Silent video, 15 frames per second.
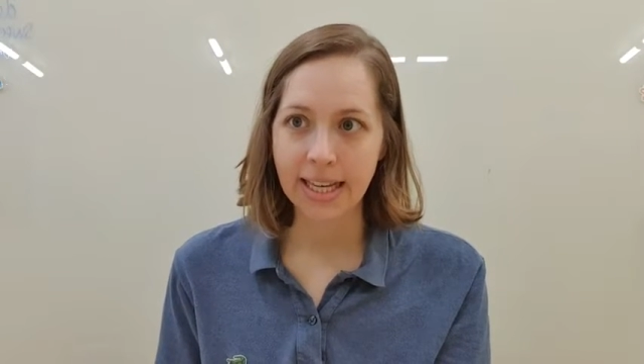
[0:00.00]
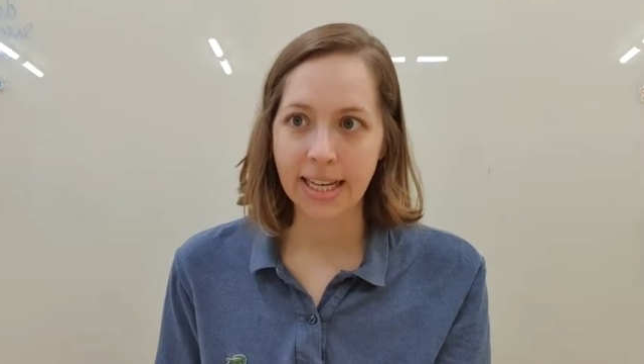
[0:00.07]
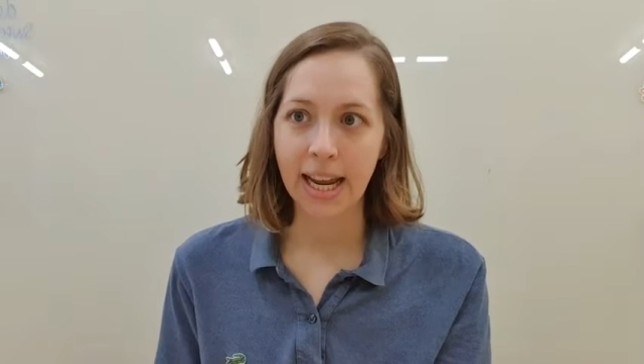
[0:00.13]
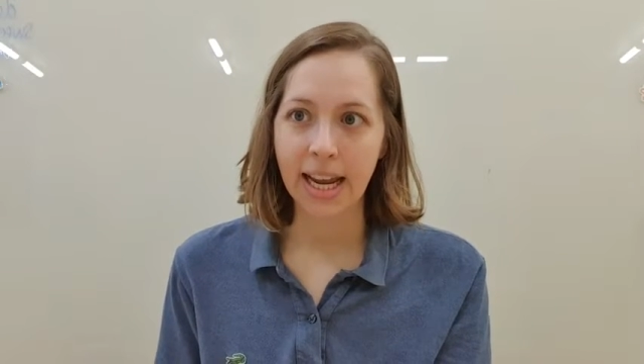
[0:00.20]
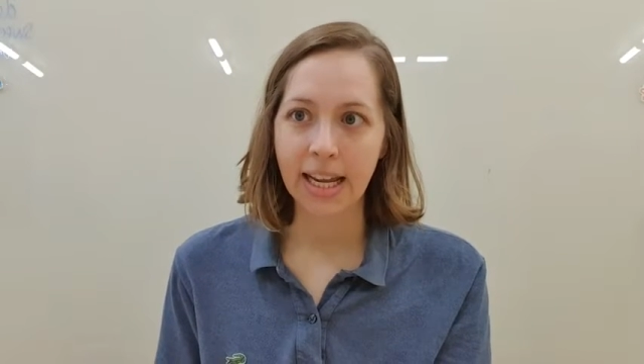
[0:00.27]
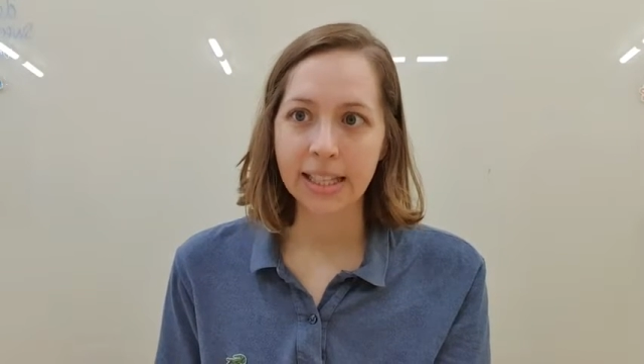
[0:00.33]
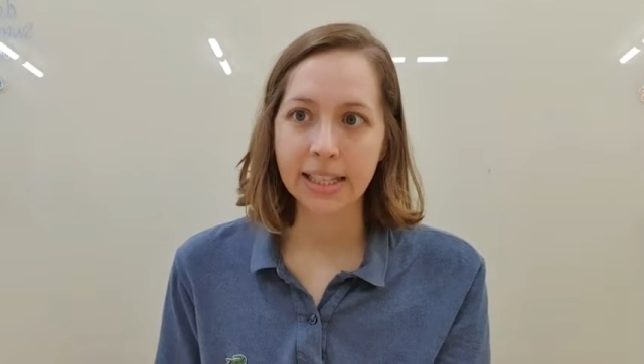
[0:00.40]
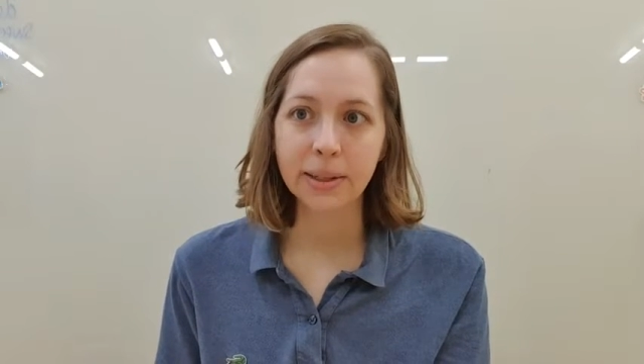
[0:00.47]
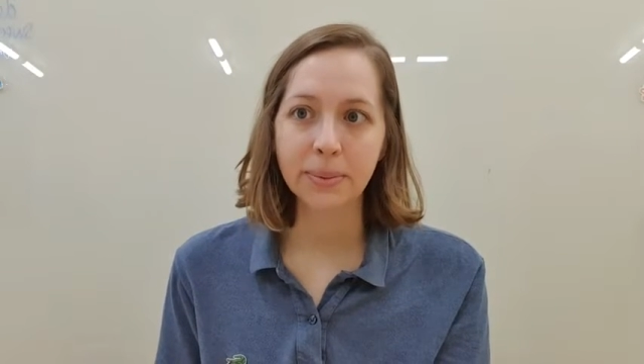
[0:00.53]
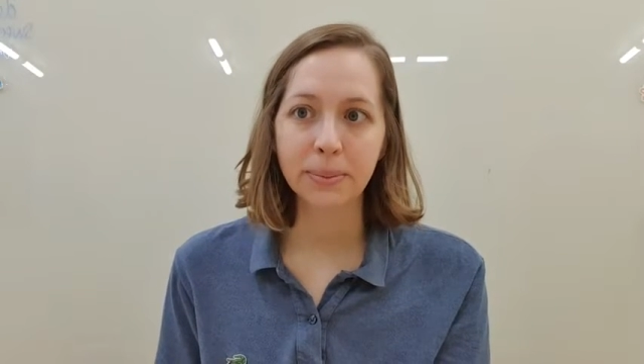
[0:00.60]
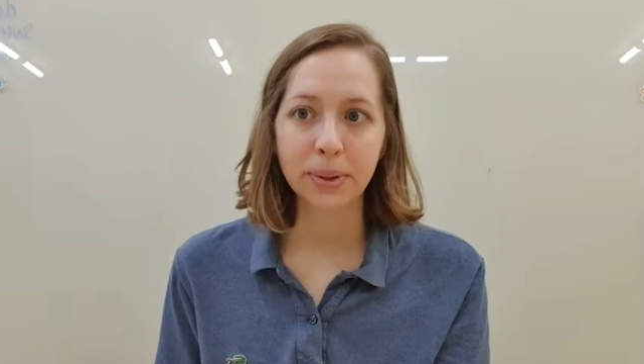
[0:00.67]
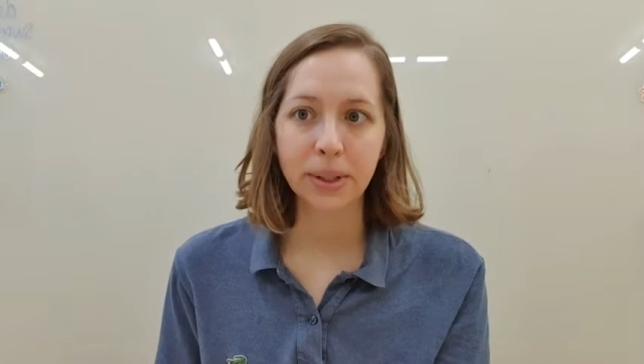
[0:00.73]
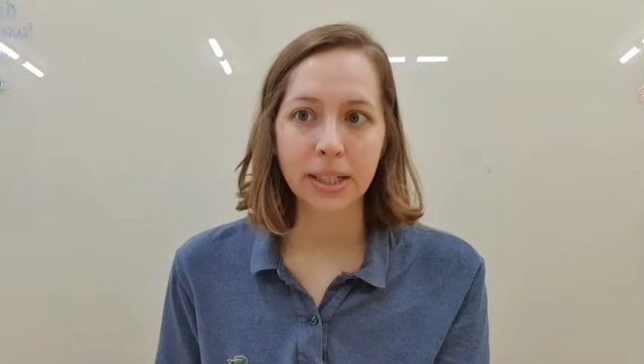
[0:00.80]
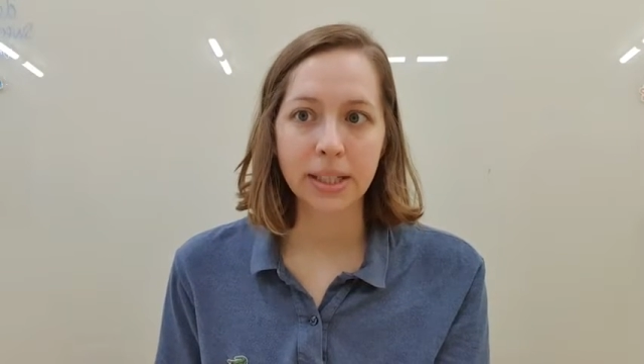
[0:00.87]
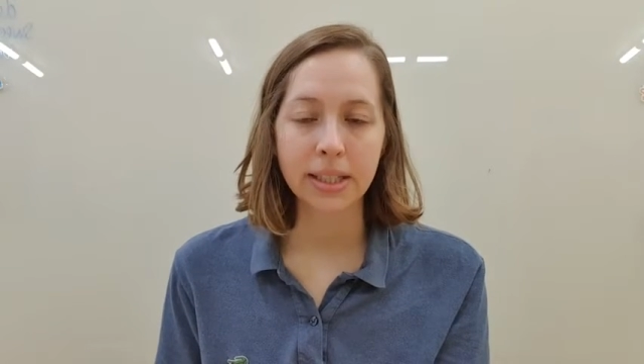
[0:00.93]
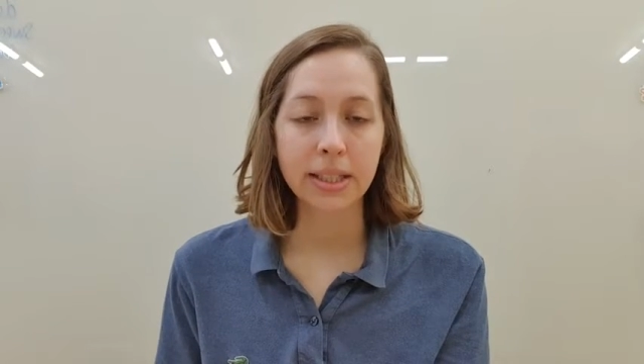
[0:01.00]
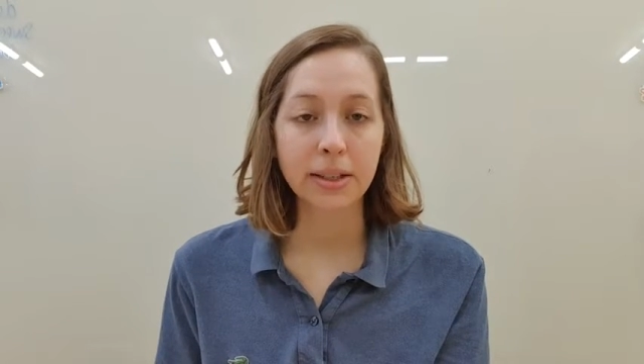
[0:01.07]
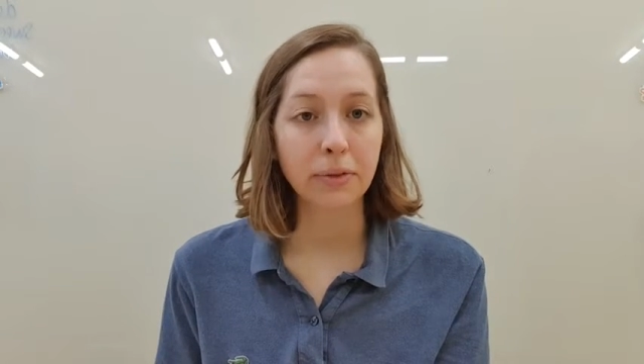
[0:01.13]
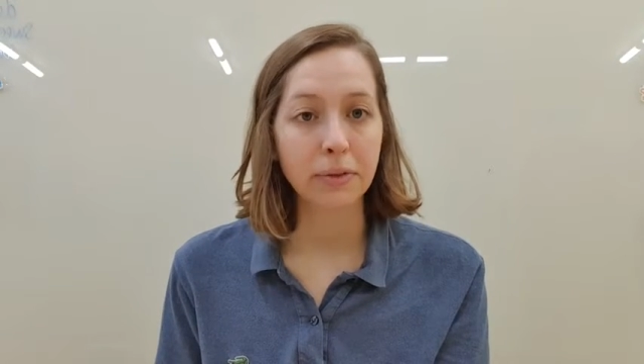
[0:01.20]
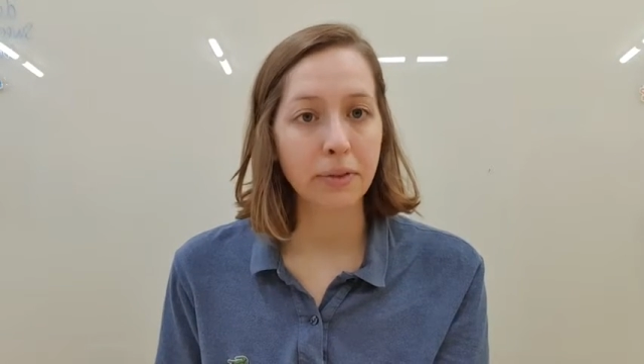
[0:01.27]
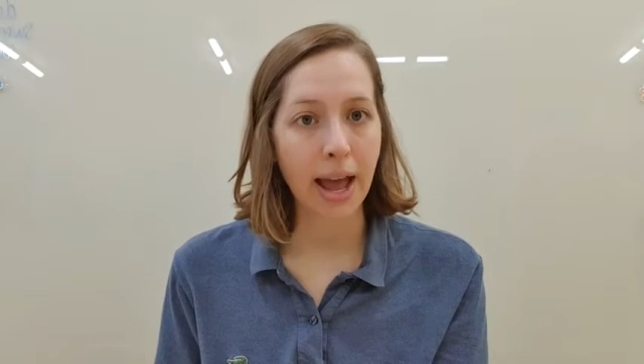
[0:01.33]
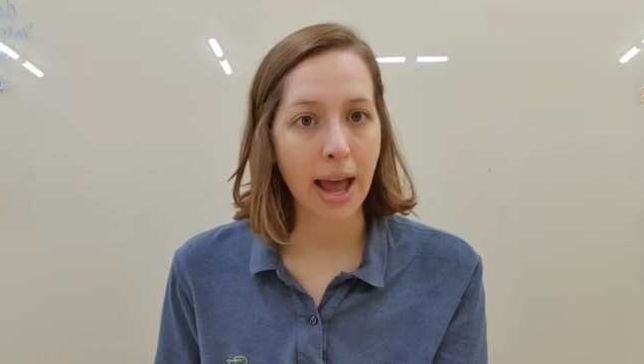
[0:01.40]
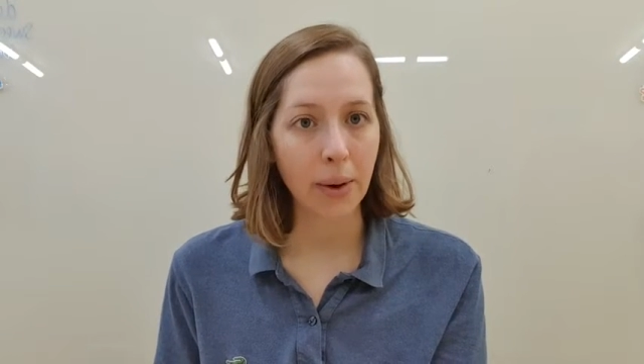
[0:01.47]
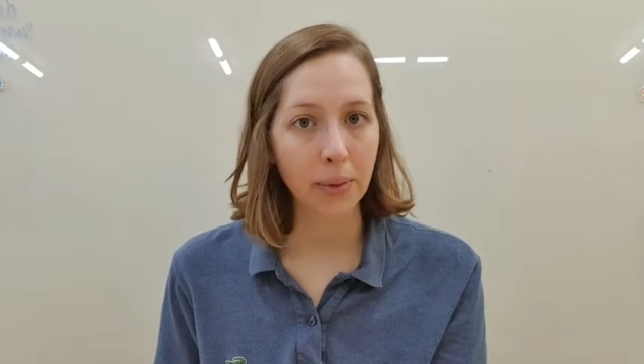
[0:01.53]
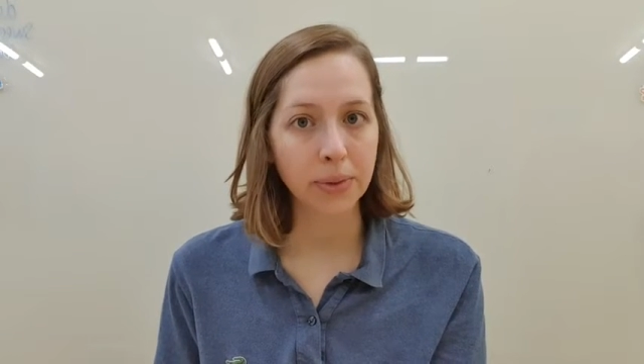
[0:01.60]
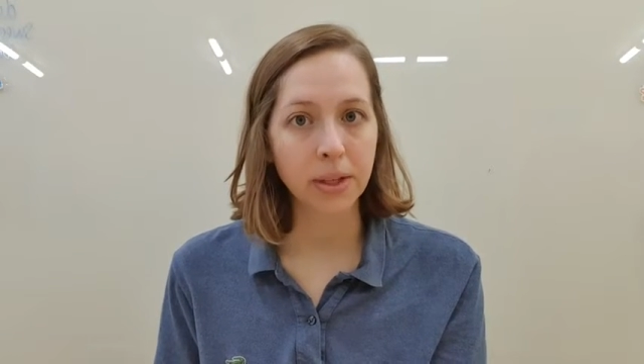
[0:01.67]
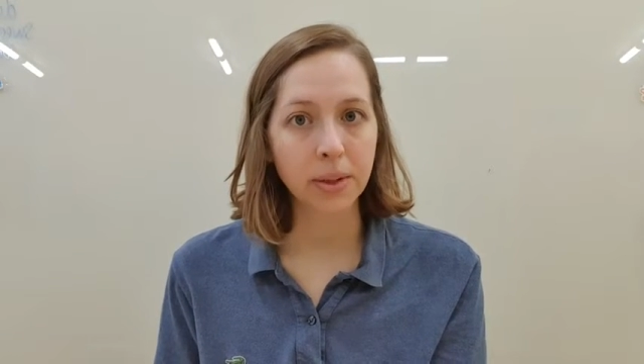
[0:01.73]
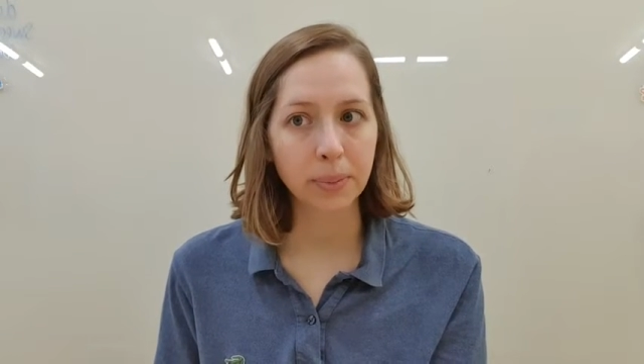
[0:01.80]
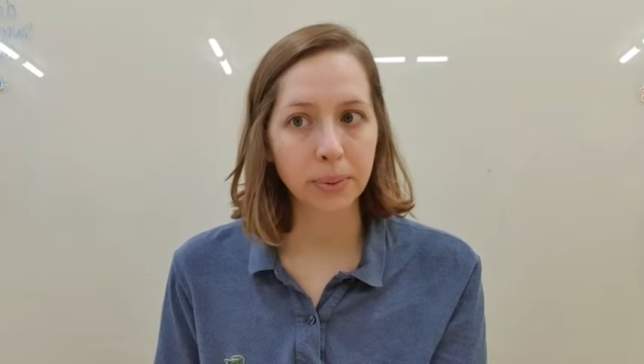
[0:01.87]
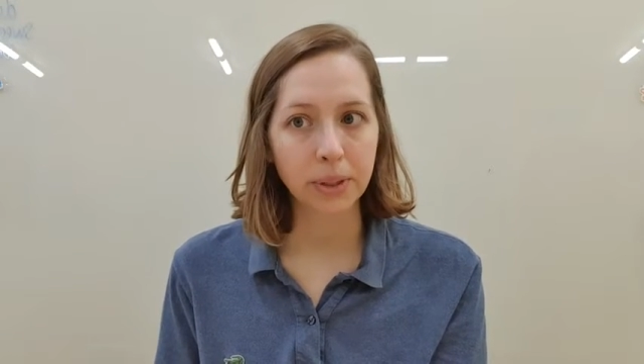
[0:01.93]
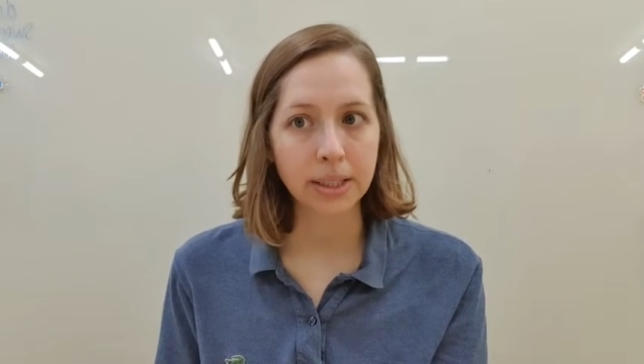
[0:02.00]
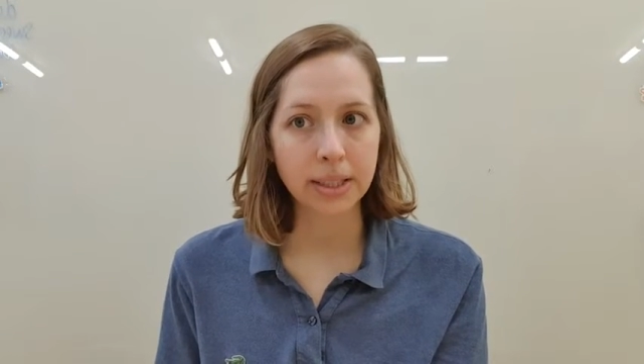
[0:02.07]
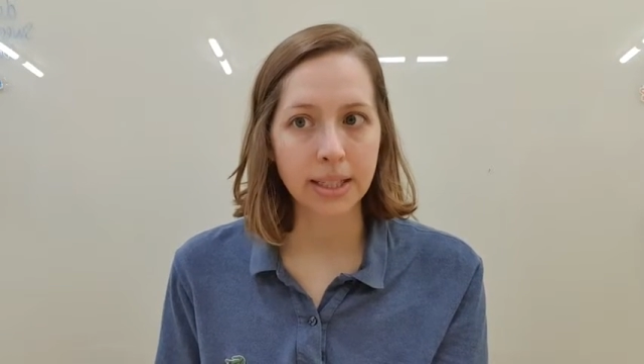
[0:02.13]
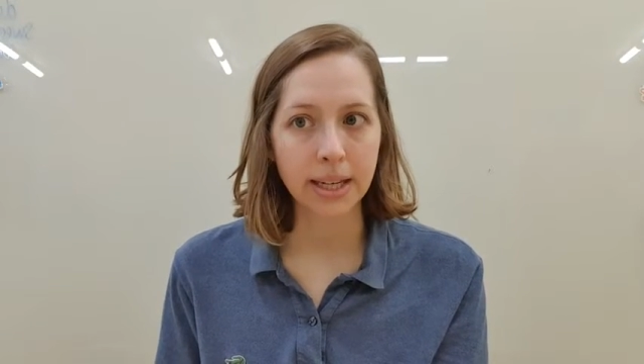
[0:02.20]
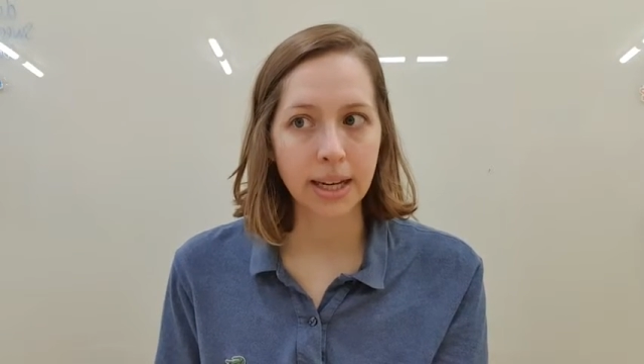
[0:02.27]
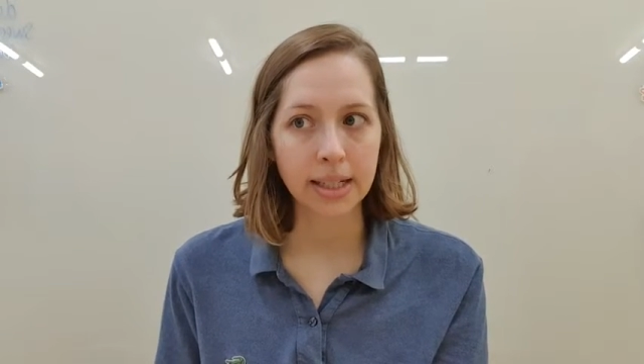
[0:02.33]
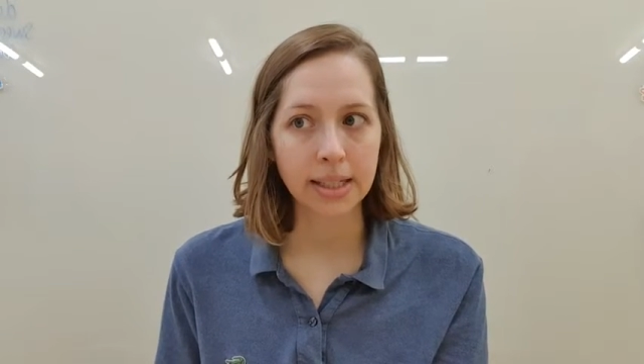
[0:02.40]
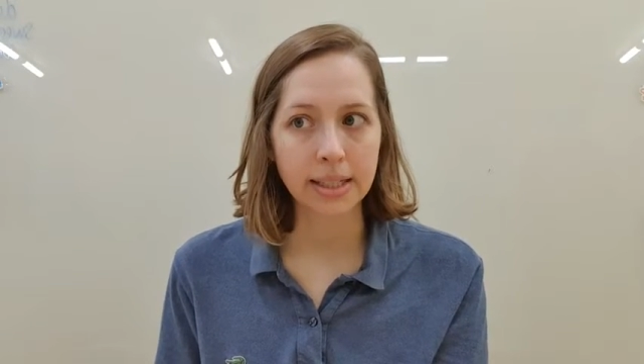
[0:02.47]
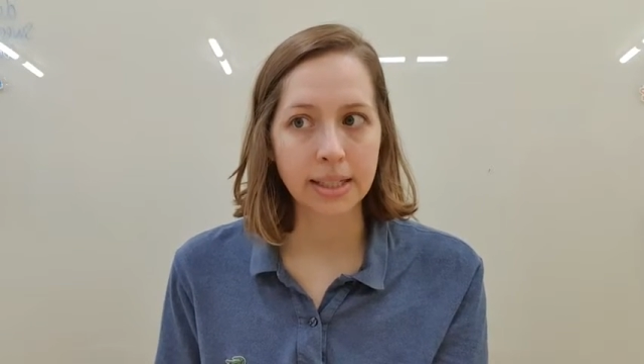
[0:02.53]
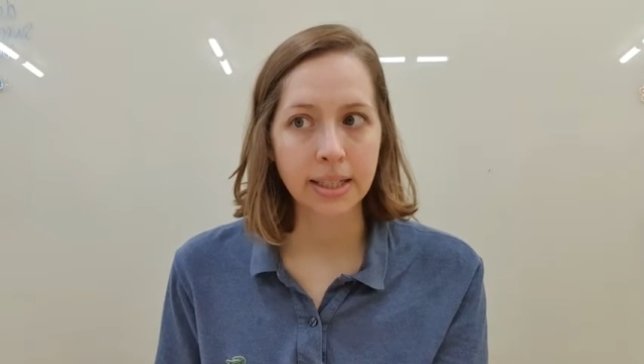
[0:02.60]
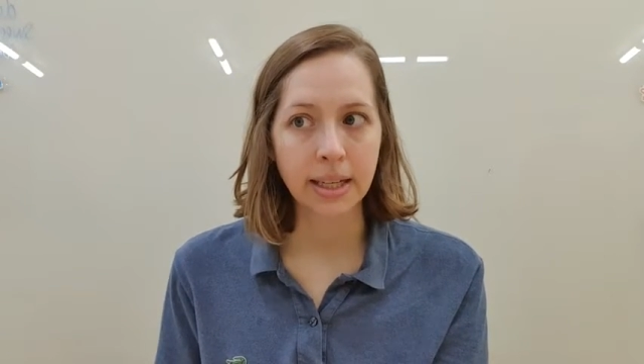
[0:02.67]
handsome prince found the princess,